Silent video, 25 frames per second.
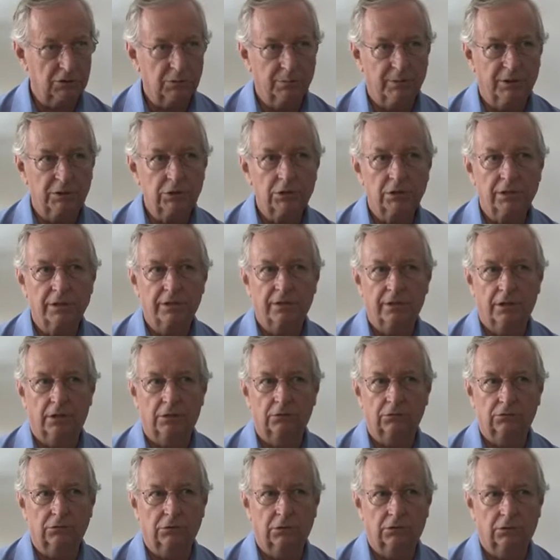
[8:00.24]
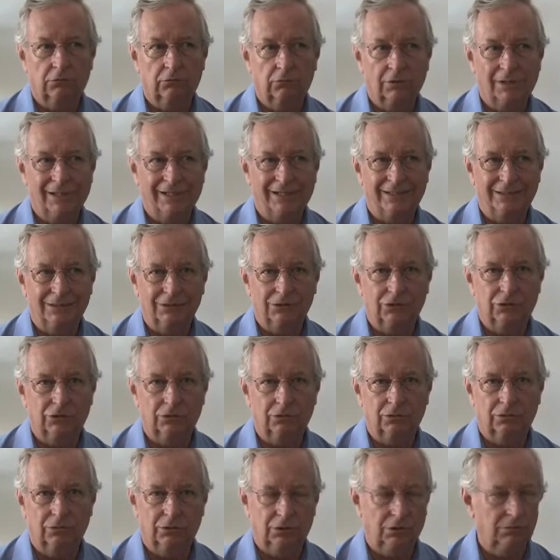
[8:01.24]
especially those that are related
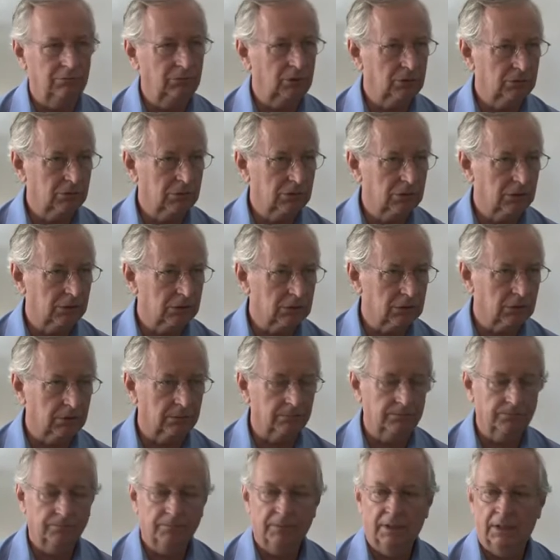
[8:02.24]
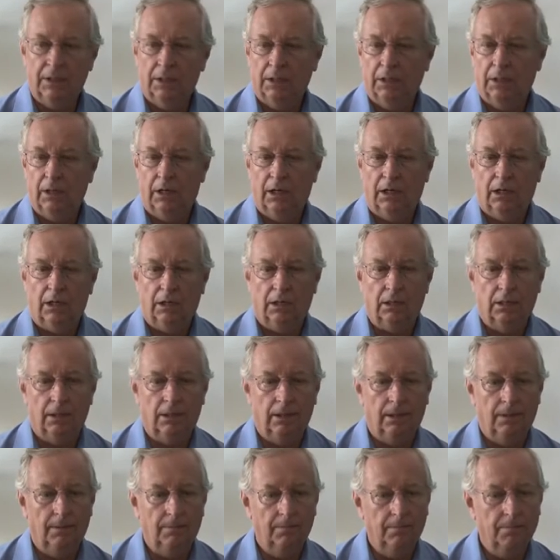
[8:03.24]
to the immune system,
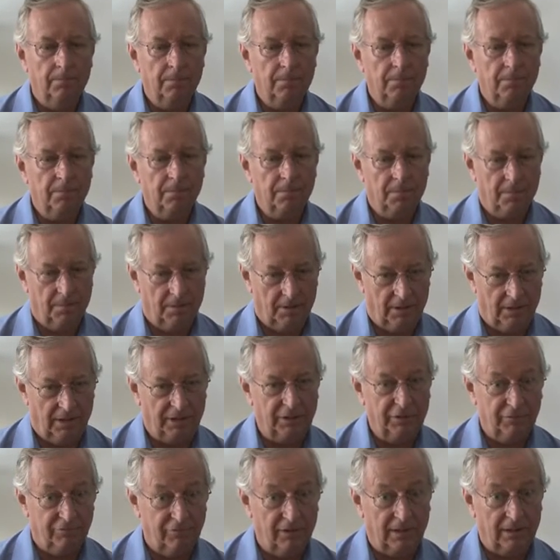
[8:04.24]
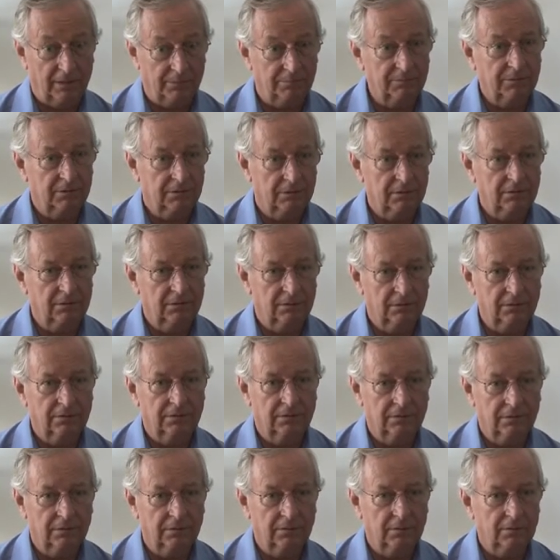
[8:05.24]
I developed
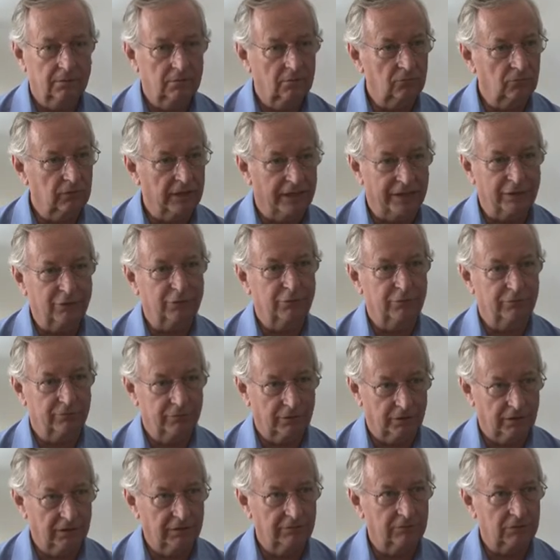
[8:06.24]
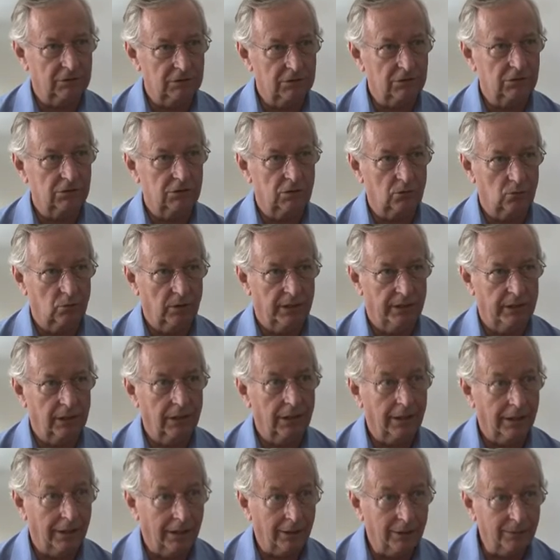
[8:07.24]
radical forgiveness as a way
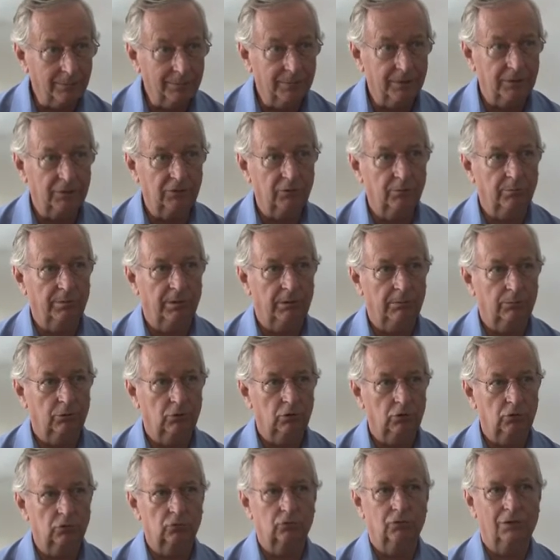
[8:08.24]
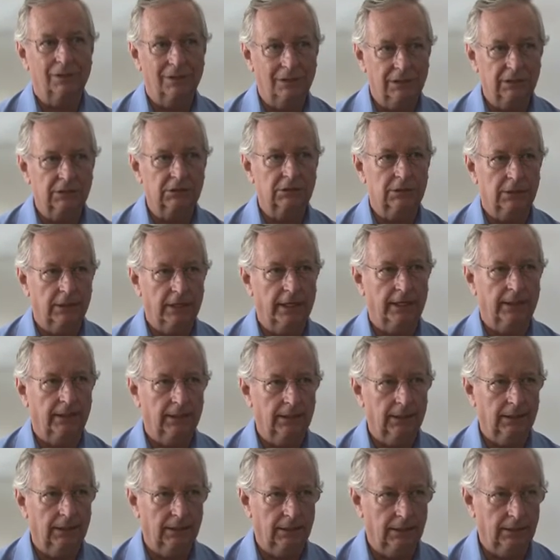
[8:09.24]
to help these people to release that
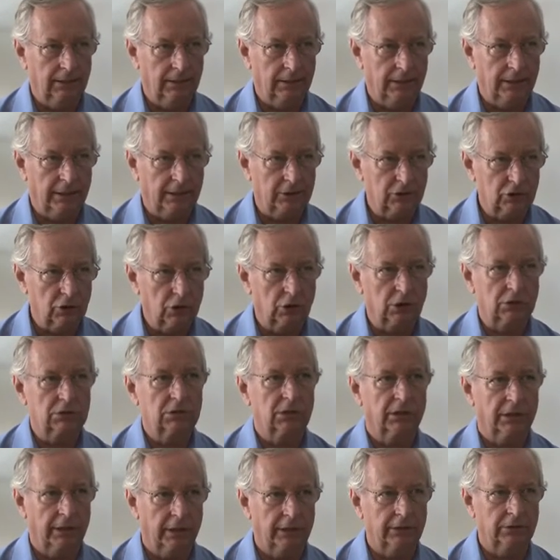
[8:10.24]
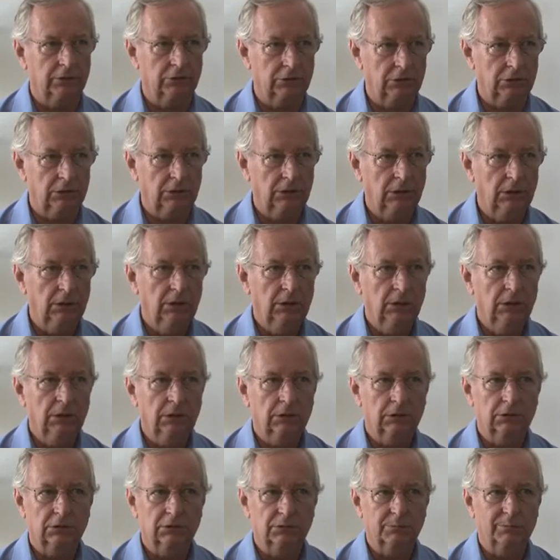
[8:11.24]
toxic energy
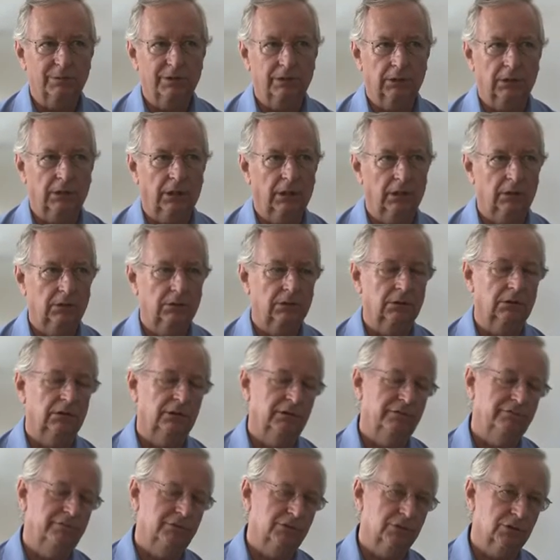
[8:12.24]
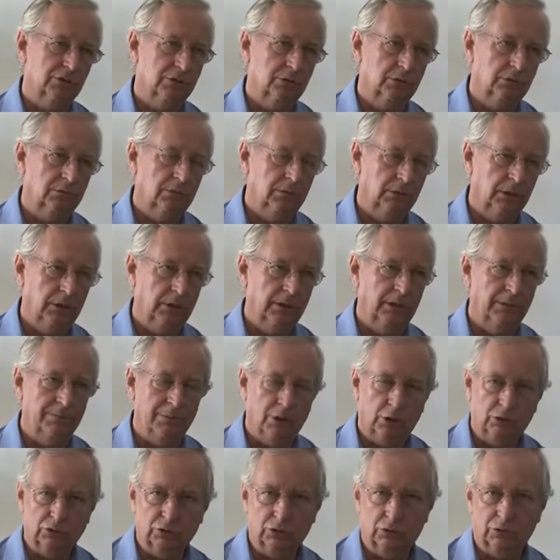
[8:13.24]
that's being held in their physical and
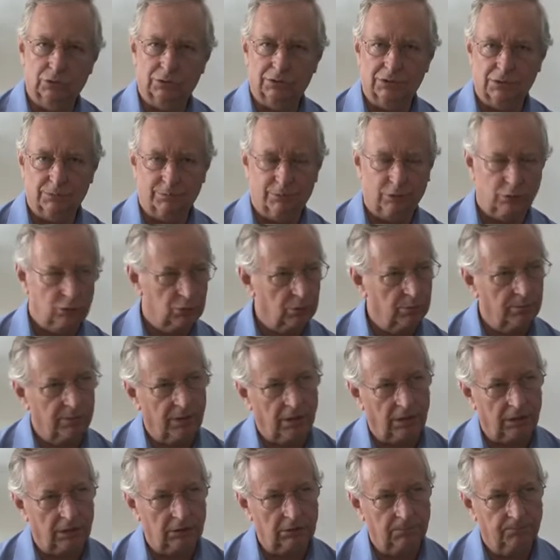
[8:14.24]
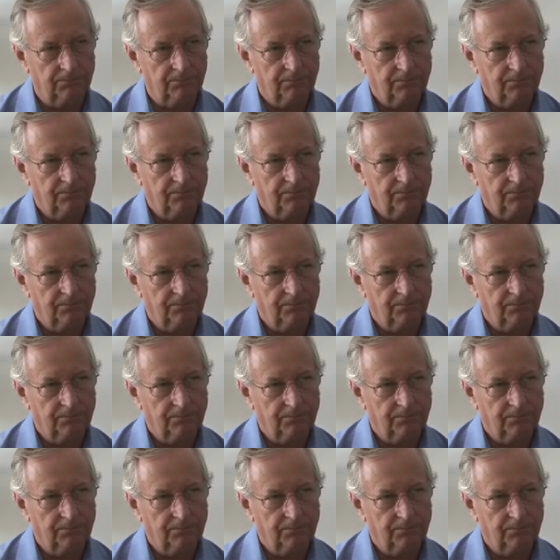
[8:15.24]
emotional and spiritual body.